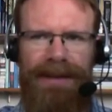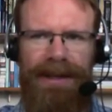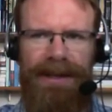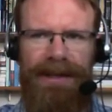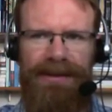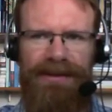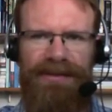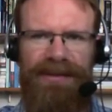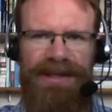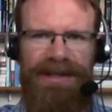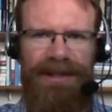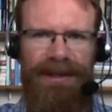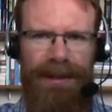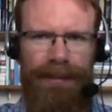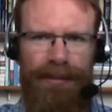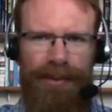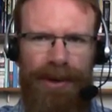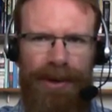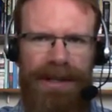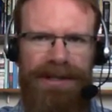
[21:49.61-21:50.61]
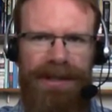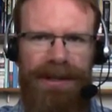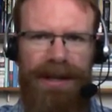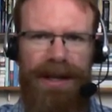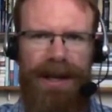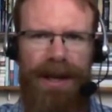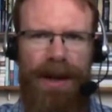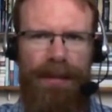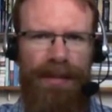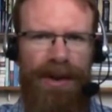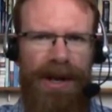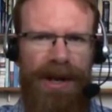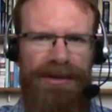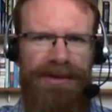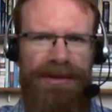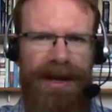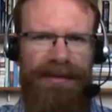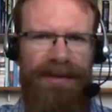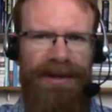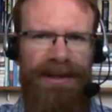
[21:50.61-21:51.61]
that is physically present, but
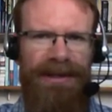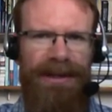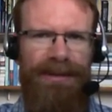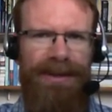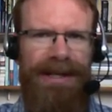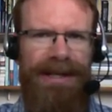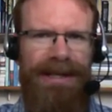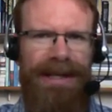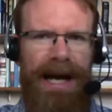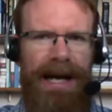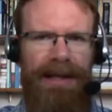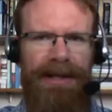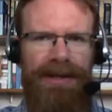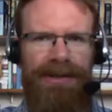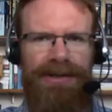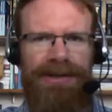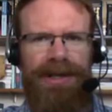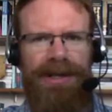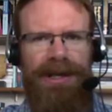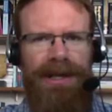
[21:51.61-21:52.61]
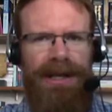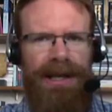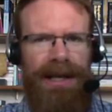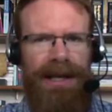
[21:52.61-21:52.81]
also having limited knowledge.